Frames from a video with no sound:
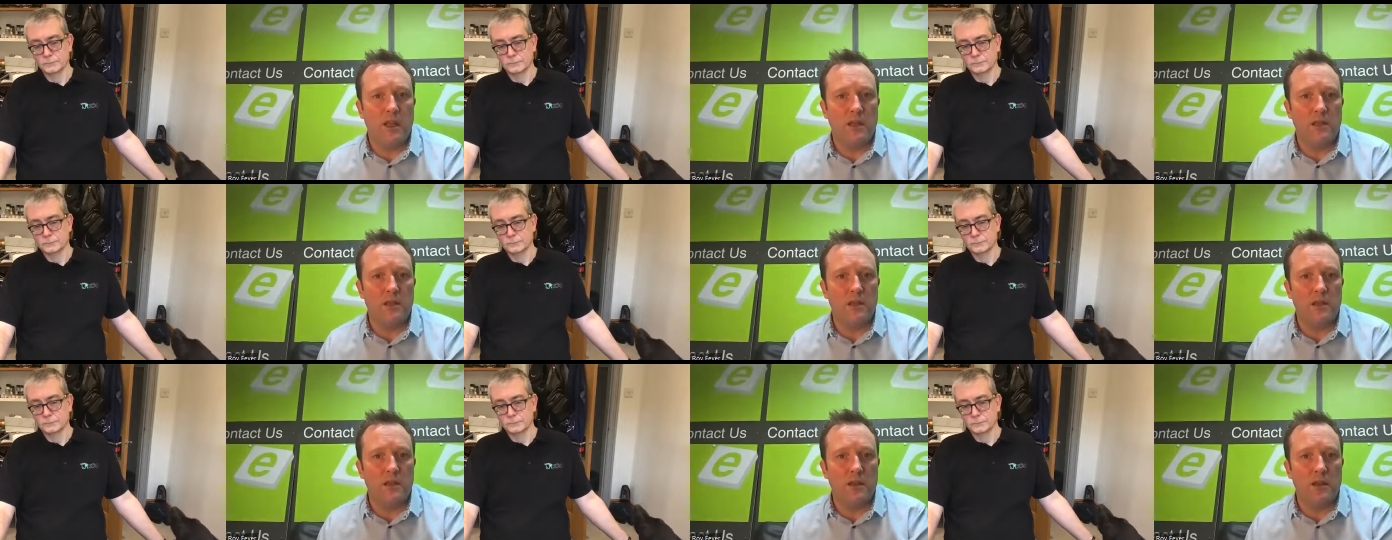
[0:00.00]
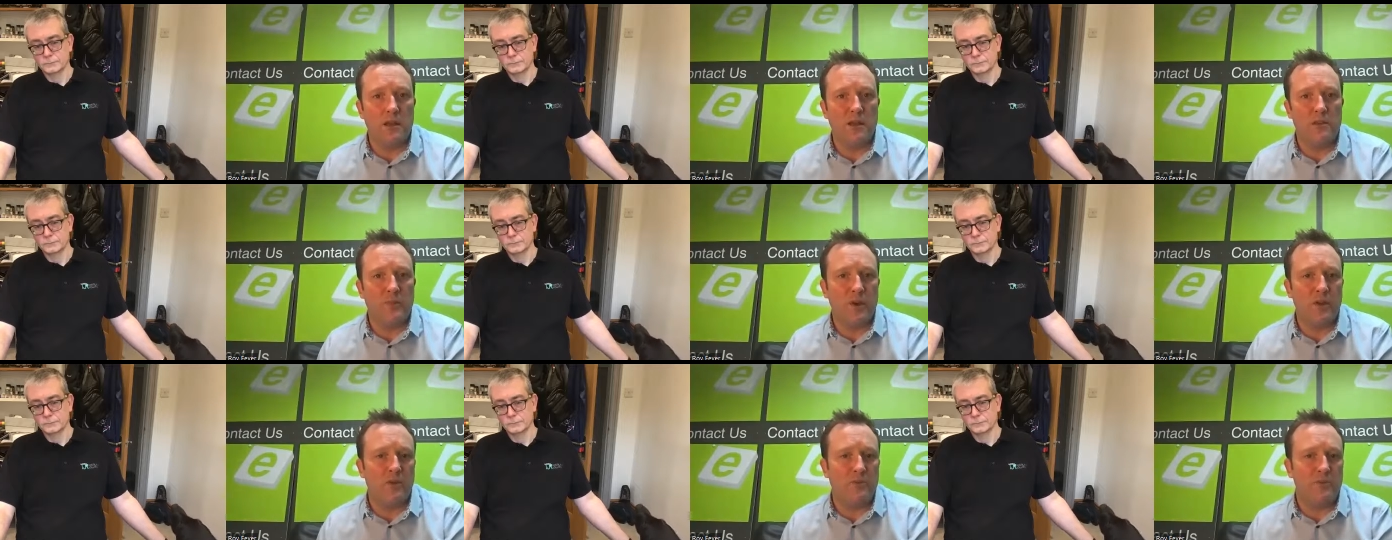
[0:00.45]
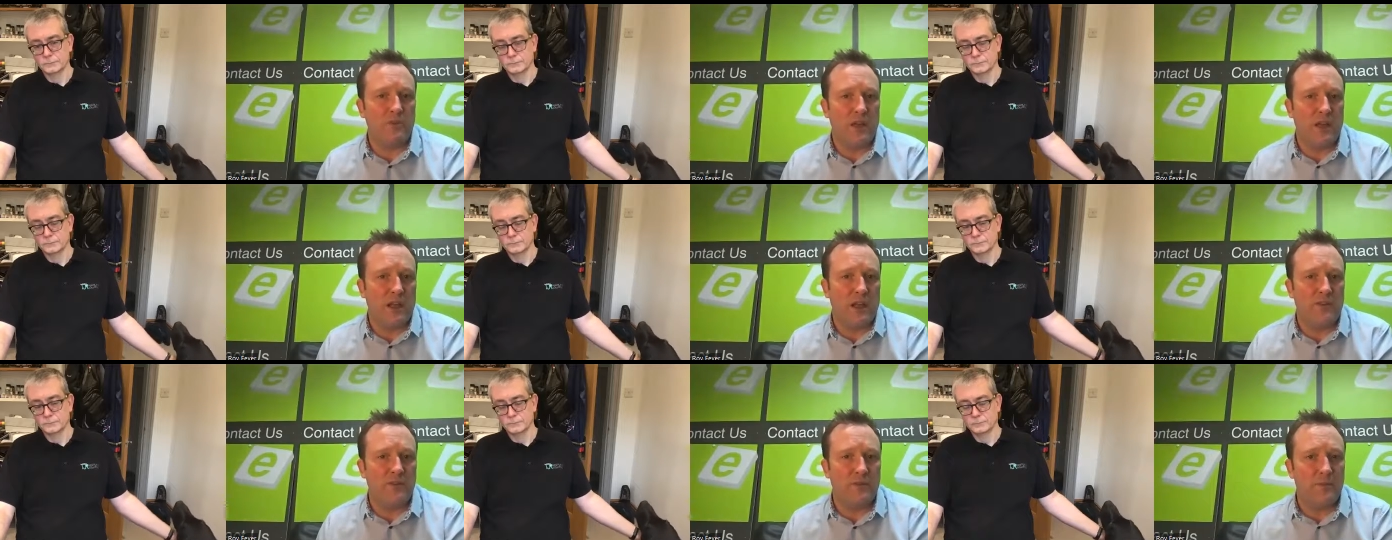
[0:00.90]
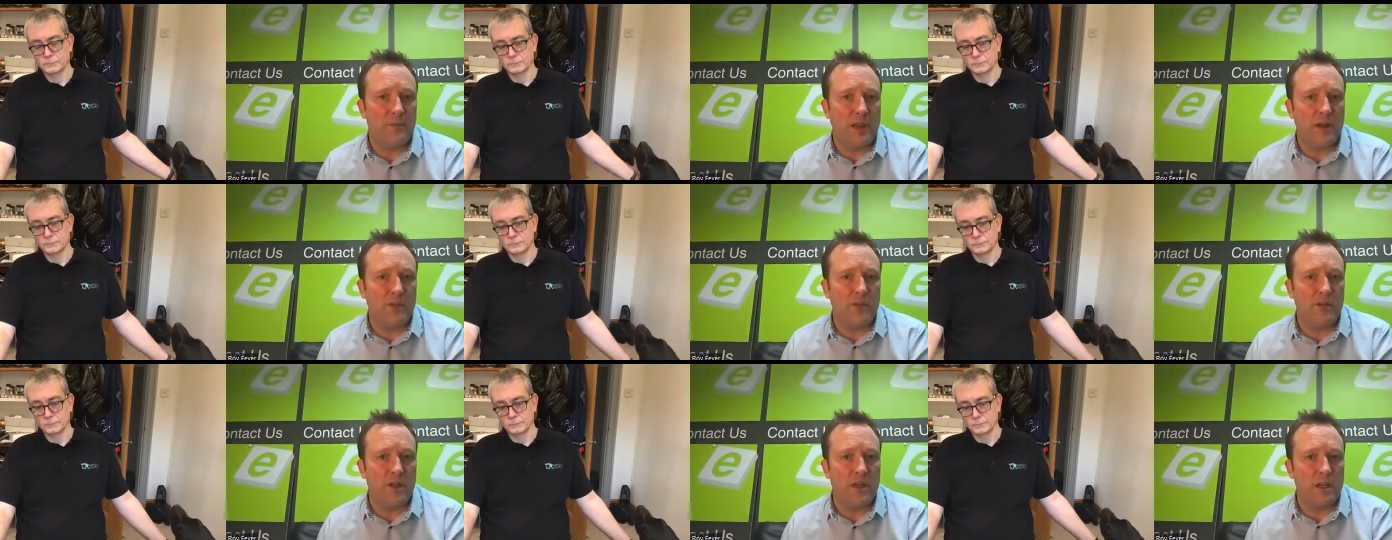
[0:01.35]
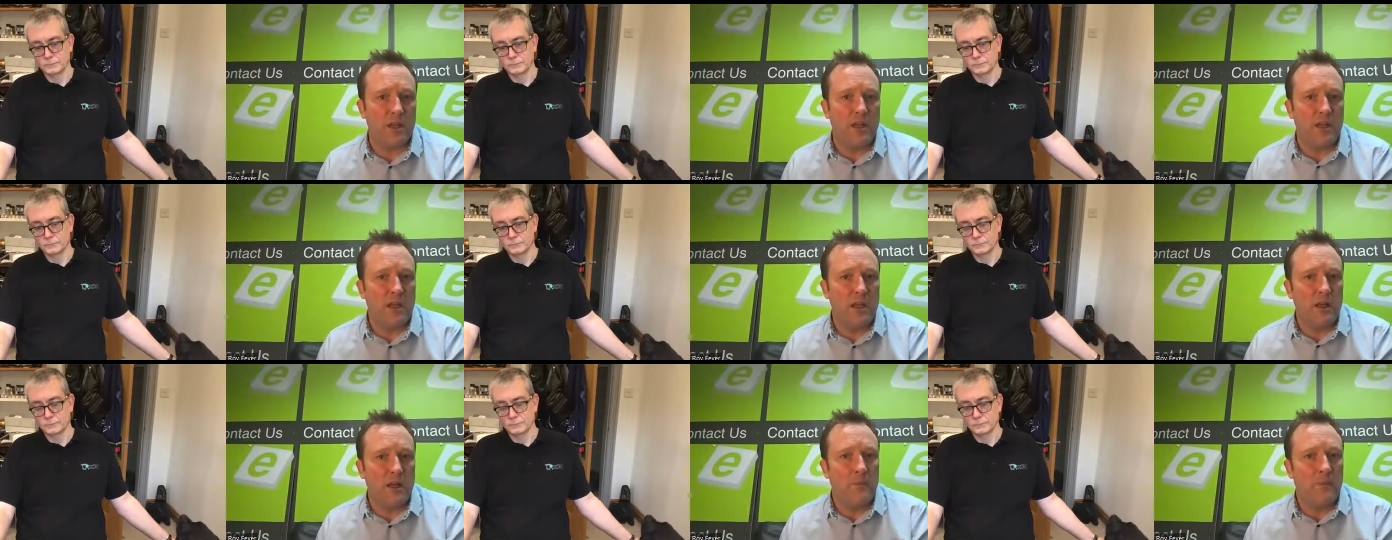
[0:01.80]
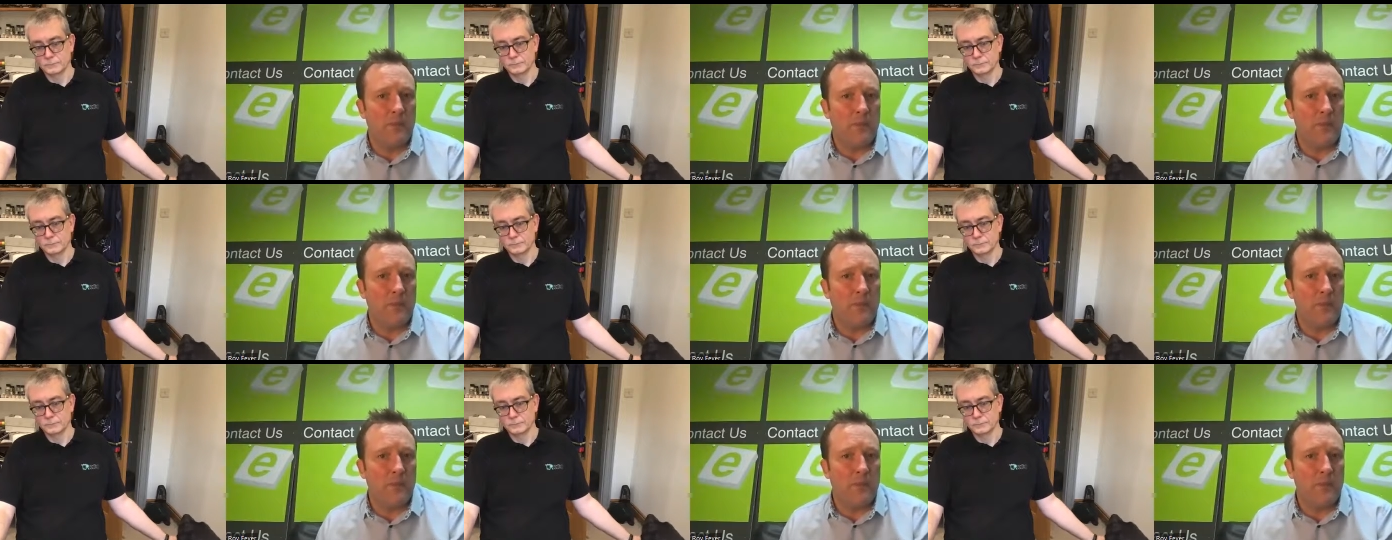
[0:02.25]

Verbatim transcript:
Speaker 1: then I suppose really from there on in,